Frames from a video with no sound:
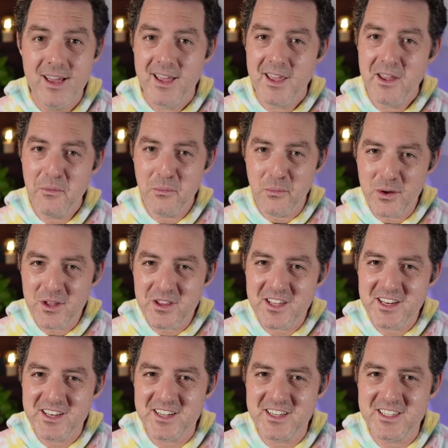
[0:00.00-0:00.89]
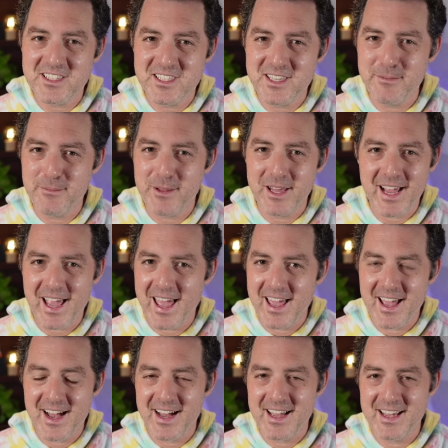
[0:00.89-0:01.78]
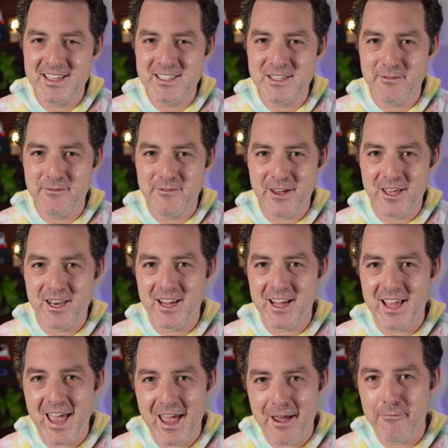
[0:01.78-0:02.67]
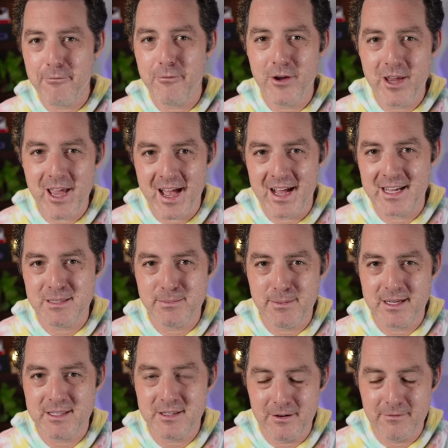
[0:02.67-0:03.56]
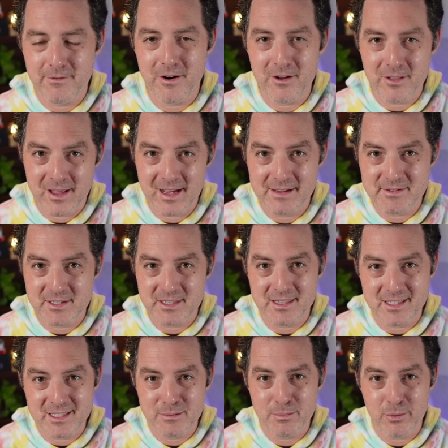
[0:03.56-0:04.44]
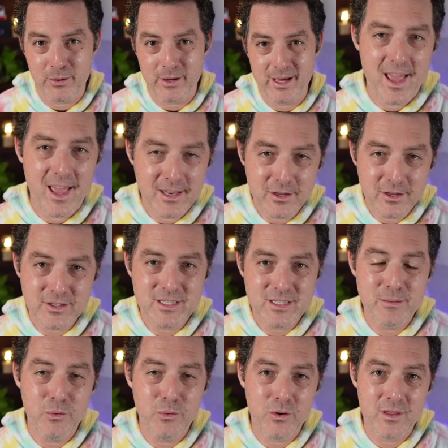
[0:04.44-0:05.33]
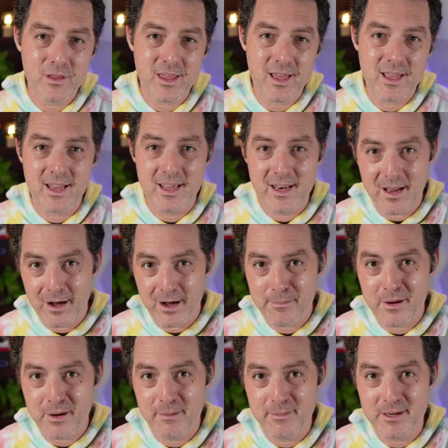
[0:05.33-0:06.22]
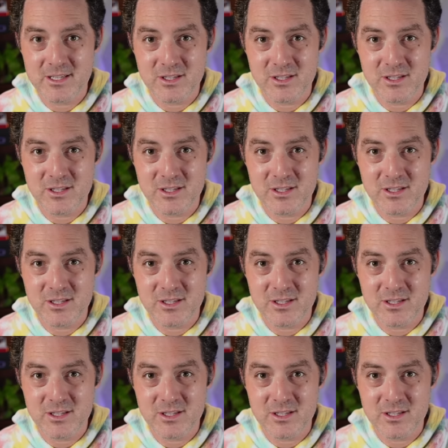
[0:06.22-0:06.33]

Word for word: It really does does seem like AI is invading every aspect of our lives at this point, and you'll see more of that in upcoming